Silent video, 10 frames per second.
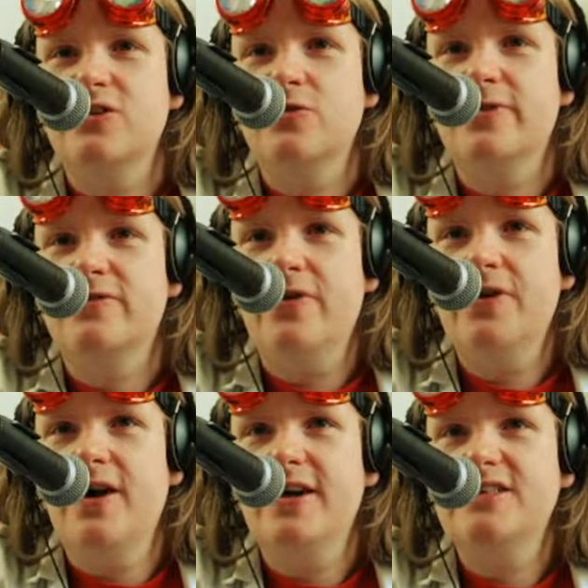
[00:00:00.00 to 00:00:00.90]
it would be very
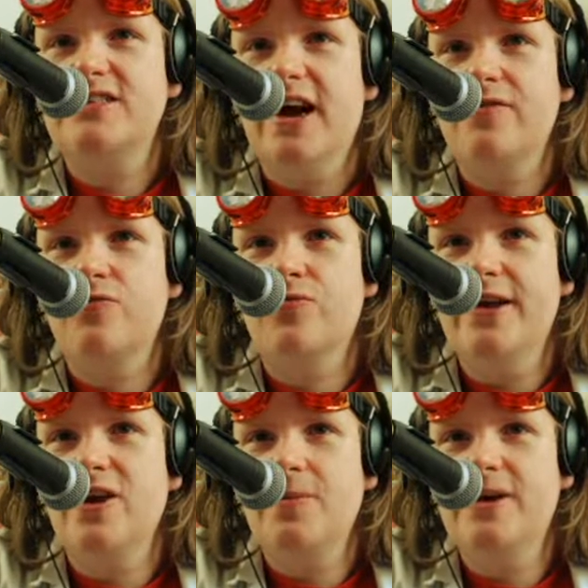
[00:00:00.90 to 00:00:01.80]
nice to have
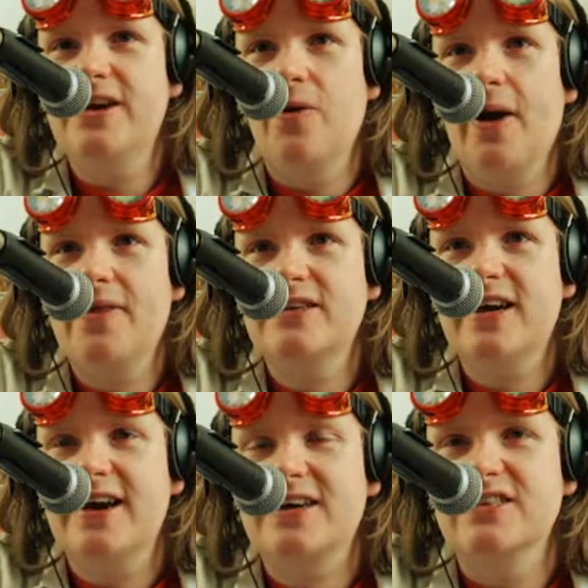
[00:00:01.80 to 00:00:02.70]
red up here where the
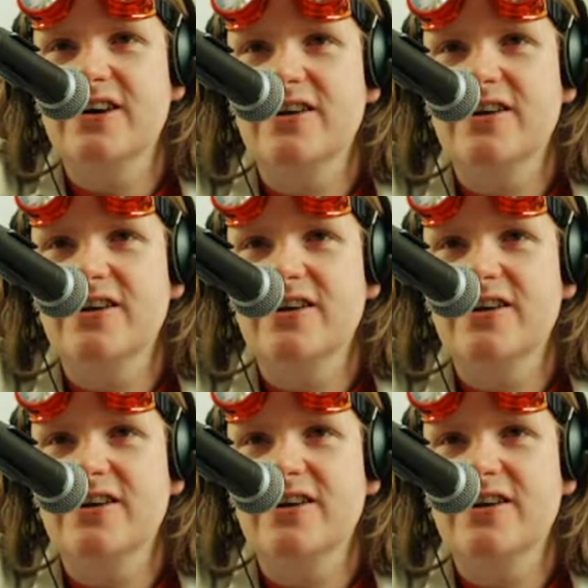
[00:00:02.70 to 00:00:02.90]
attacks are.